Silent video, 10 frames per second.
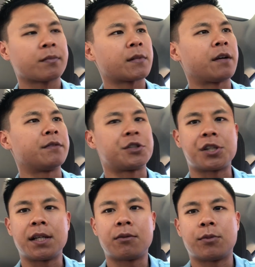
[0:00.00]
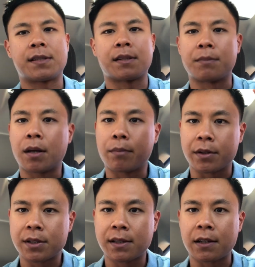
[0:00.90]
of a sheet with some
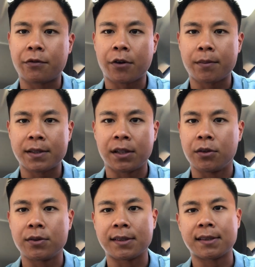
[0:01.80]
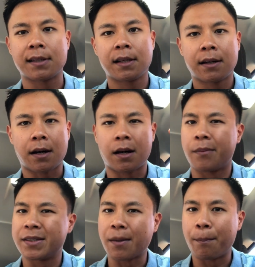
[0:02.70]
numbers that the pharmacy uses.
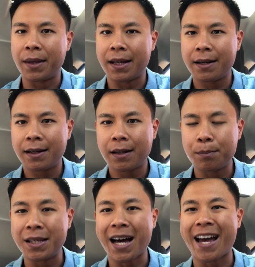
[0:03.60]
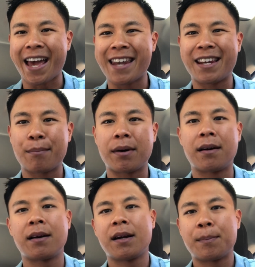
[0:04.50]
It's a BIN
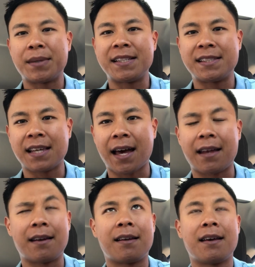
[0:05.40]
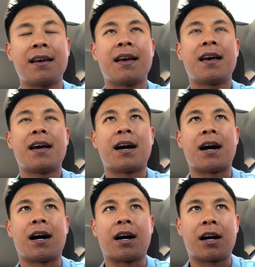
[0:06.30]
number, PCN,
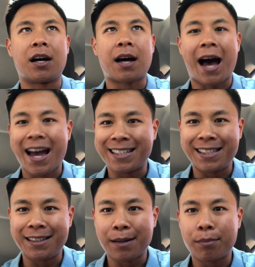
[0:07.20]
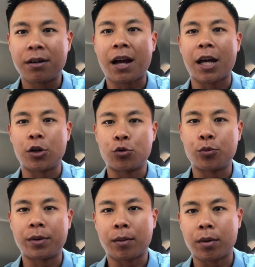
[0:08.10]
ID number, and
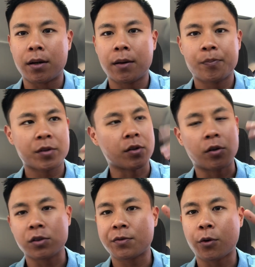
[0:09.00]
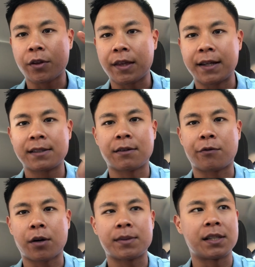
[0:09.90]
group number. So those 4 things the
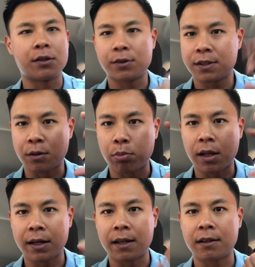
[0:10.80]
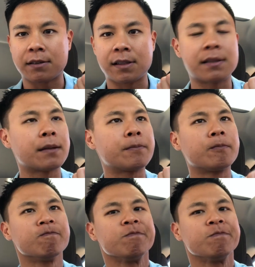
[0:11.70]
pharmacy uses to plug in their system,